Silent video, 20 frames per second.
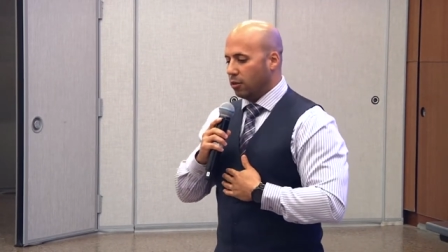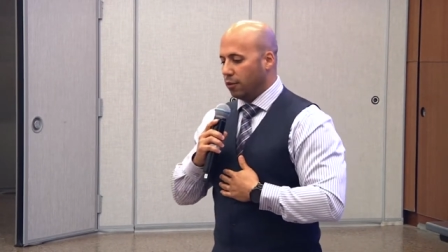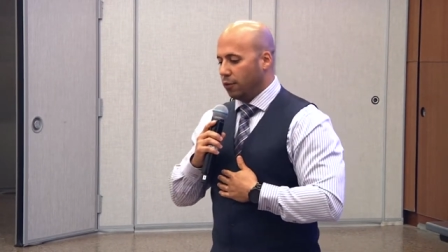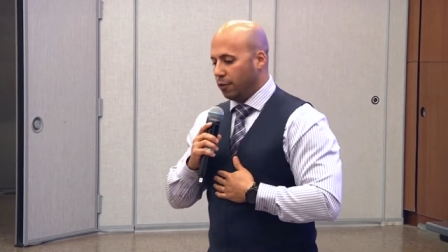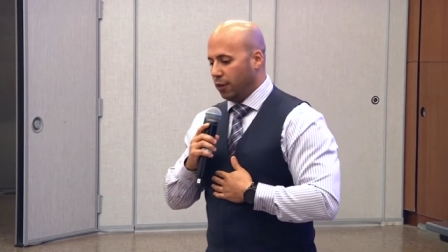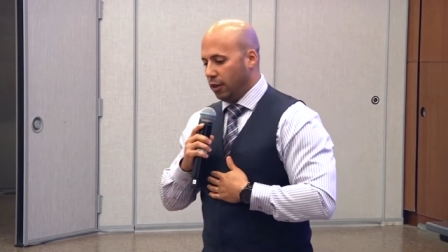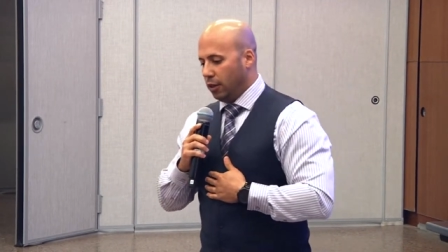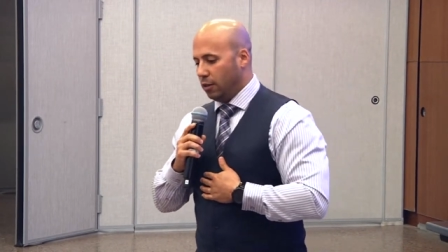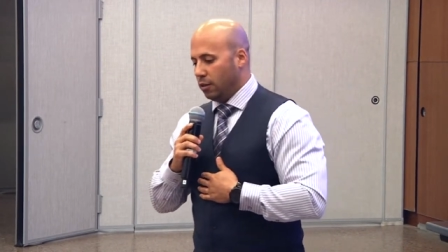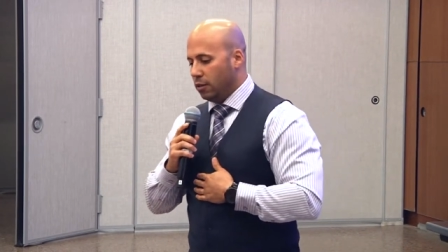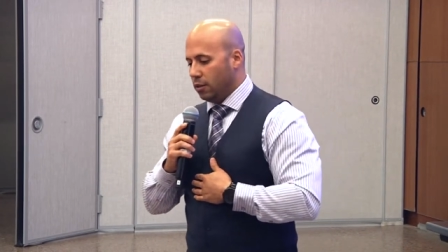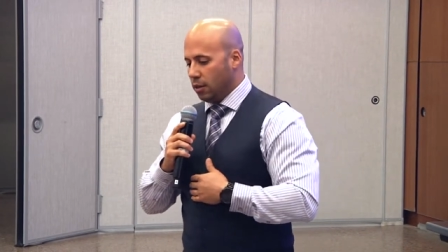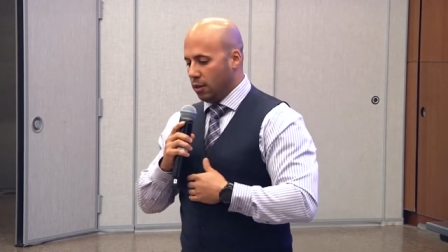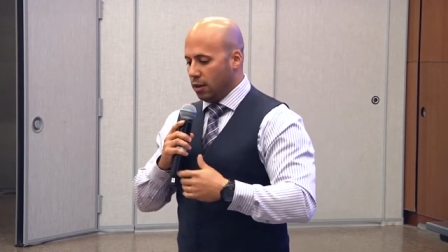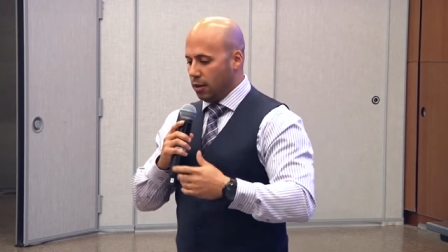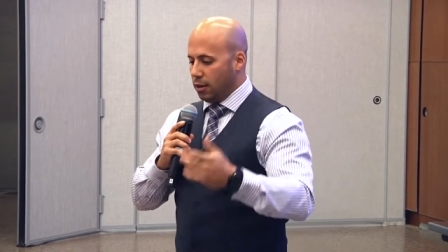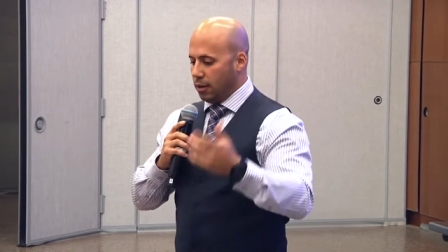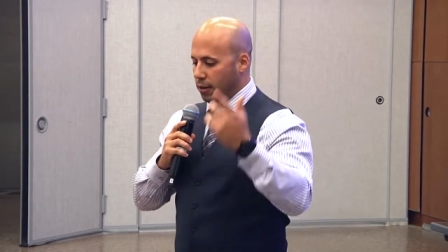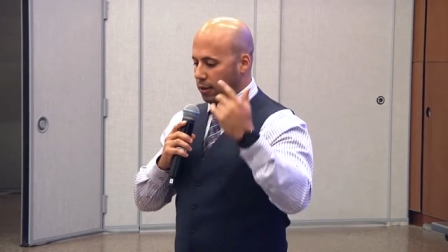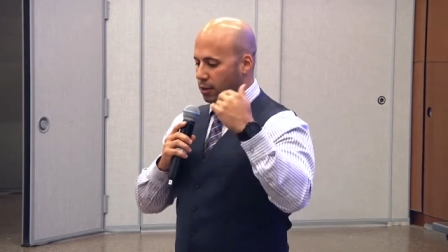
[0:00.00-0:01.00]
in Laveen.
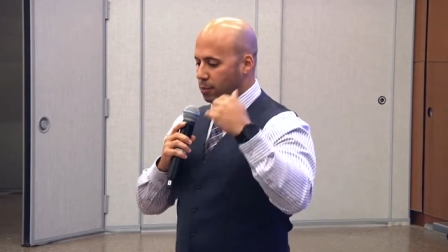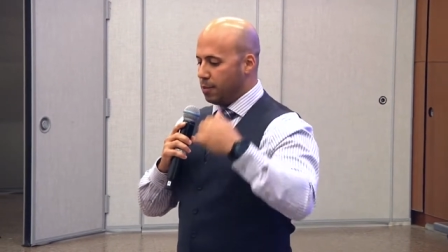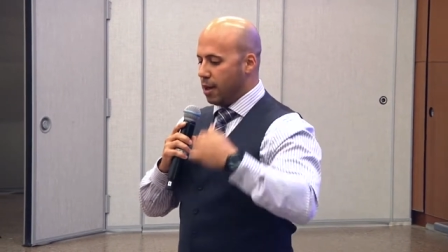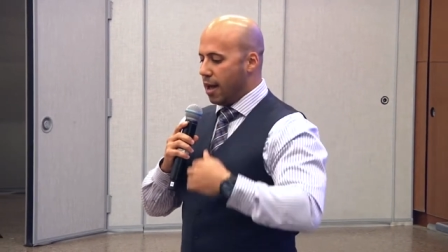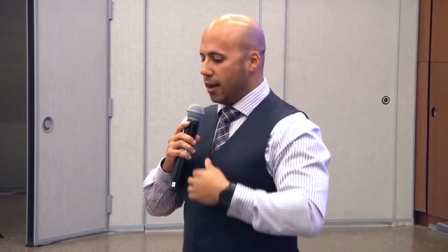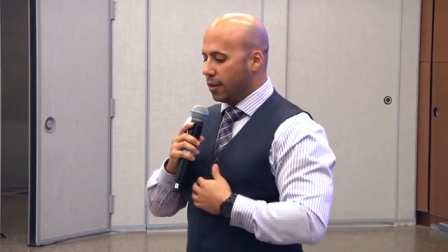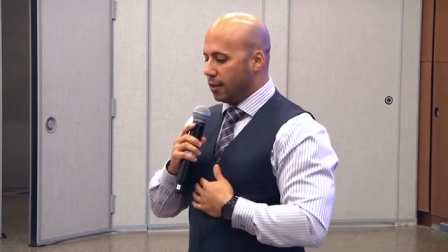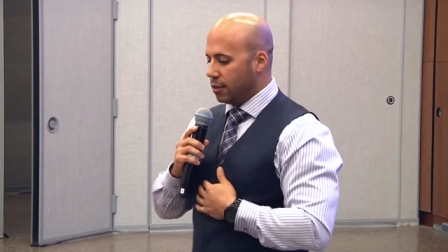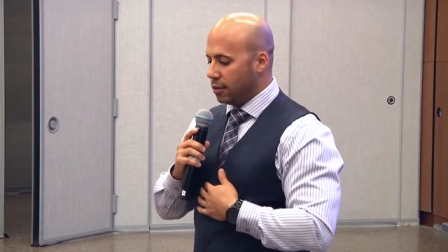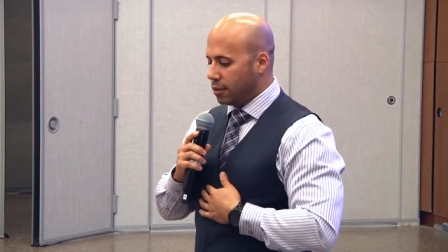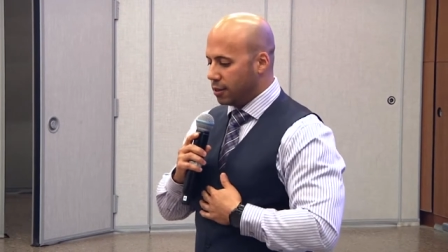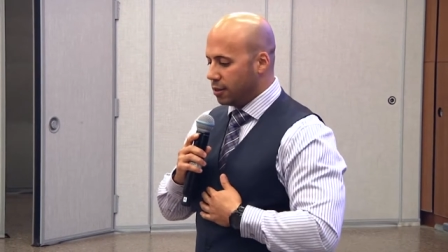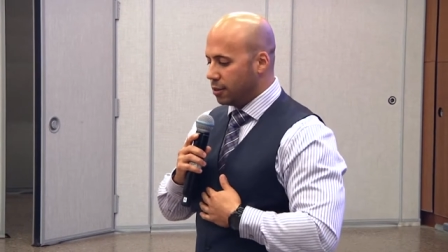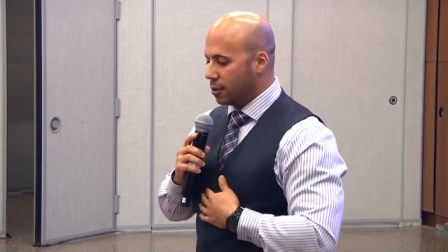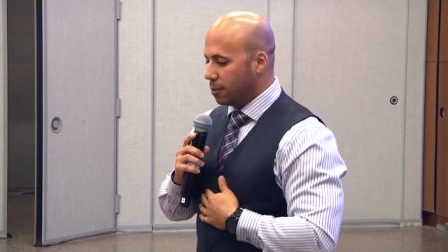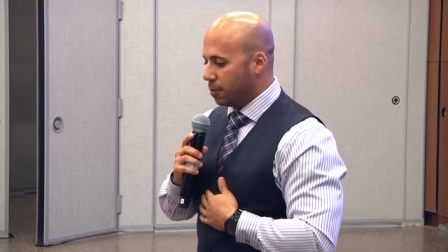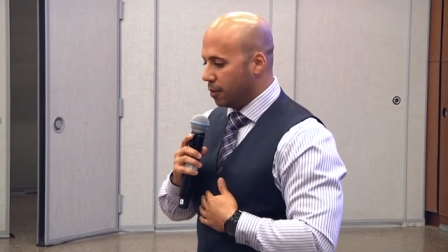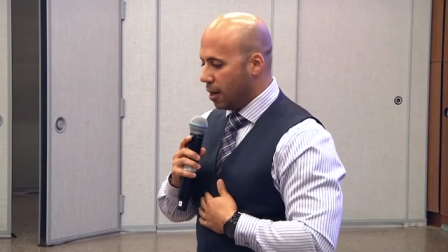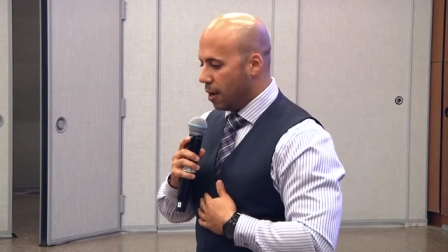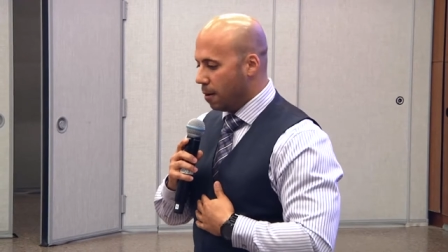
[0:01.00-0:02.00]
Uh, he's back in the
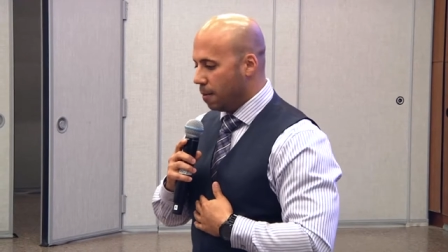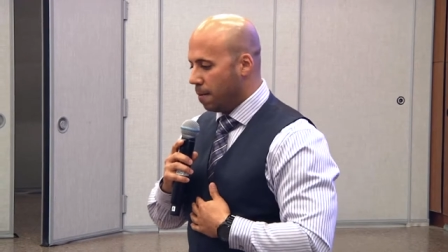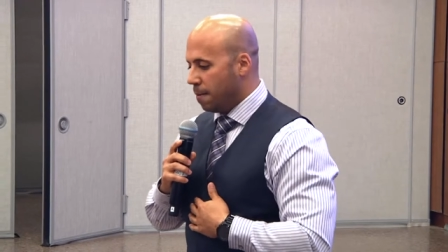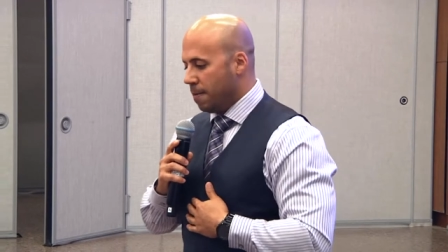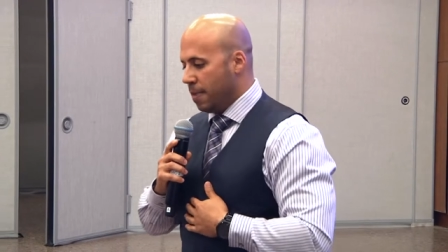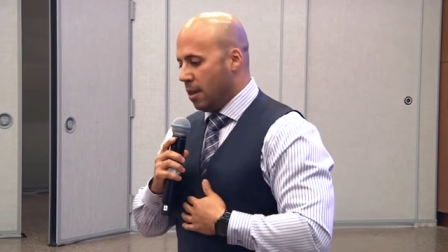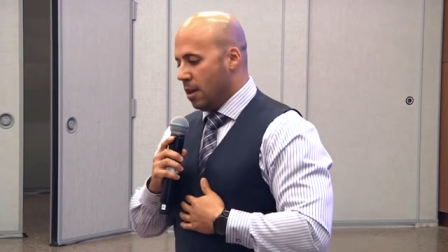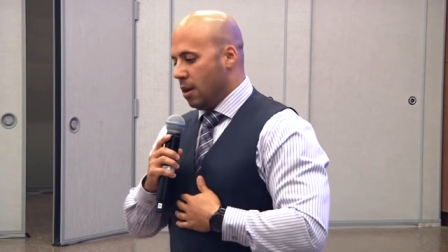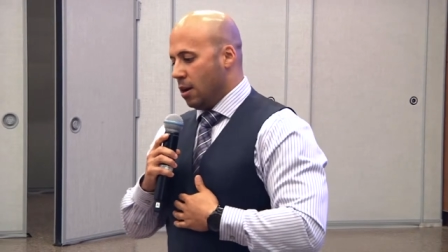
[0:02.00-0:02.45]
system now.